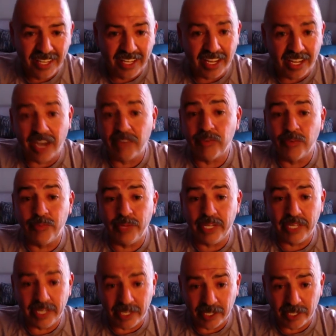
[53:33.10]
I will
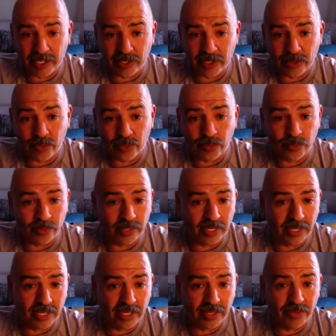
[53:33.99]
be here
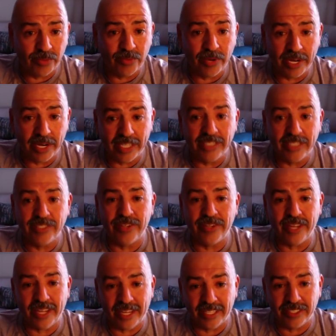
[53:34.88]
ready to
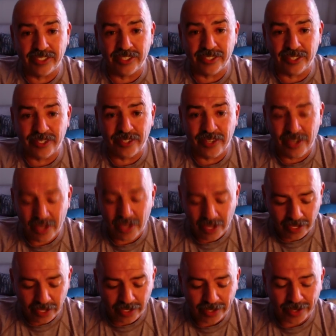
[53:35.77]
answer
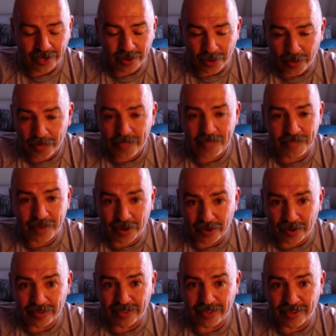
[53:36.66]
your
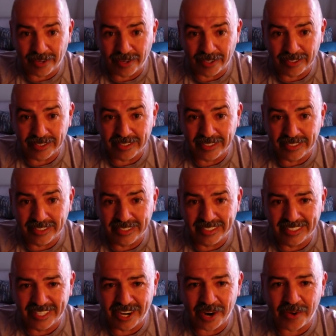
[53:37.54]
phone call.
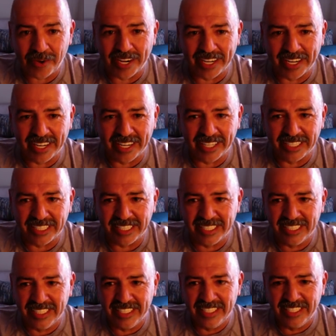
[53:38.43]
All right, guys.
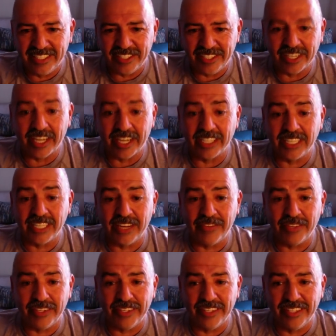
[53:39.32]
You guys have
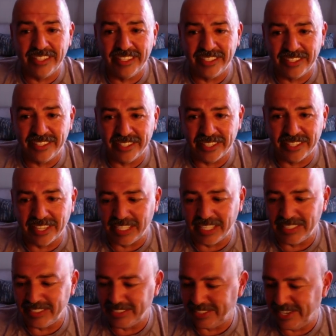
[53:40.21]
it.
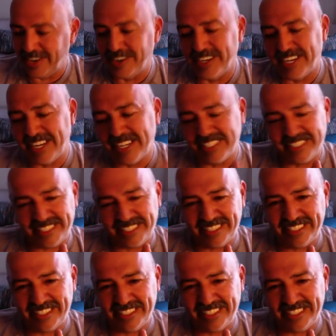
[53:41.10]
There it is.